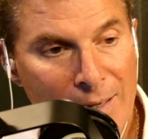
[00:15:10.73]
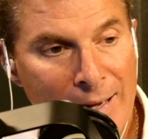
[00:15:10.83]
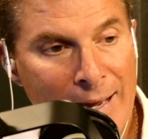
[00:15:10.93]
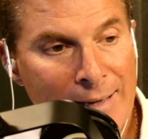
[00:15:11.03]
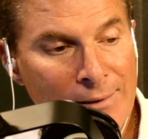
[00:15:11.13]

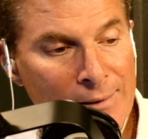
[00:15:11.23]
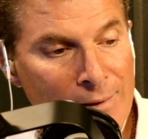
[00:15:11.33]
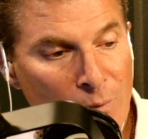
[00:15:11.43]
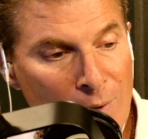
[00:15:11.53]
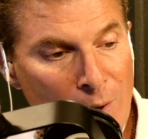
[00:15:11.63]
And,
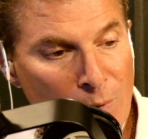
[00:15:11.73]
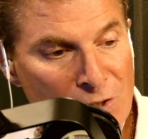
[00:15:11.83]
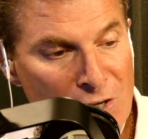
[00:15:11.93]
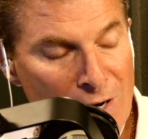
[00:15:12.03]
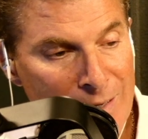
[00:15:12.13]
we always
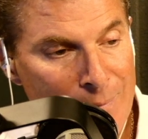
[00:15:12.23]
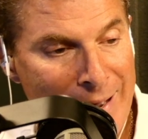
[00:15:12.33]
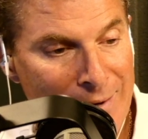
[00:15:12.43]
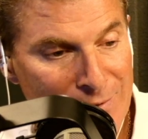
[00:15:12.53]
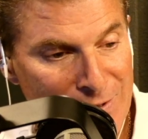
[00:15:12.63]
talk
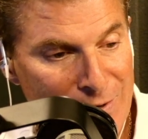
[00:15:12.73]
about,